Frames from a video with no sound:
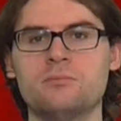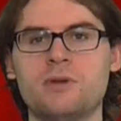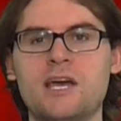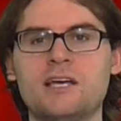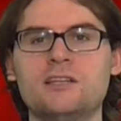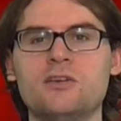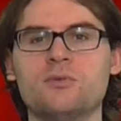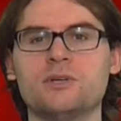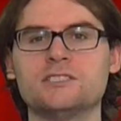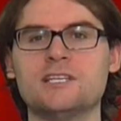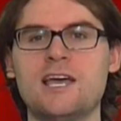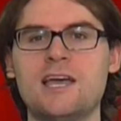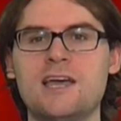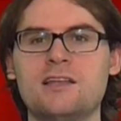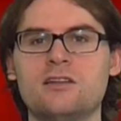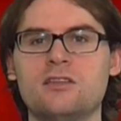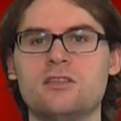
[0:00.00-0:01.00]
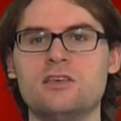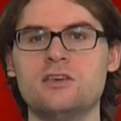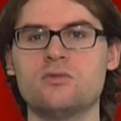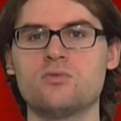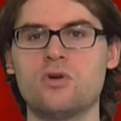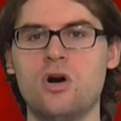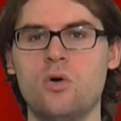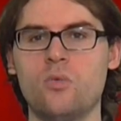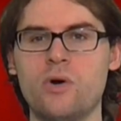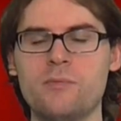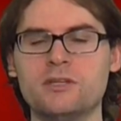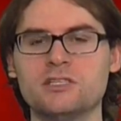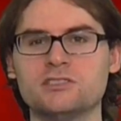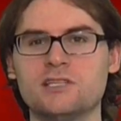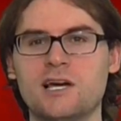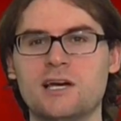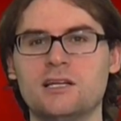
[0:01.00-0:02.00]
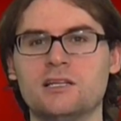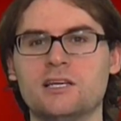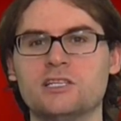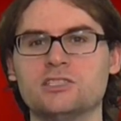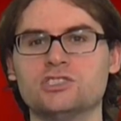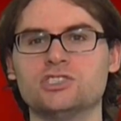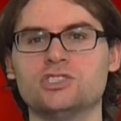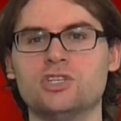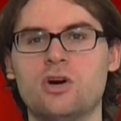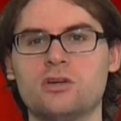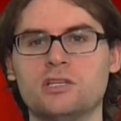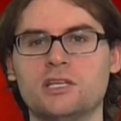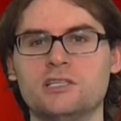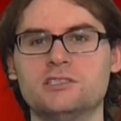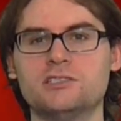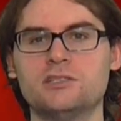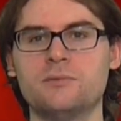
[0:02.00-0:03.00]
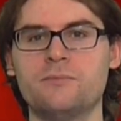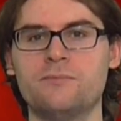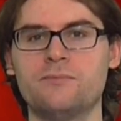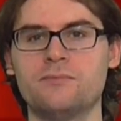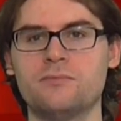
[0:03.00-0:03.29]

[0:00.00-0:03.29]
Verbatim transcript: Bayley retained the Raw Women's title against Charlotte.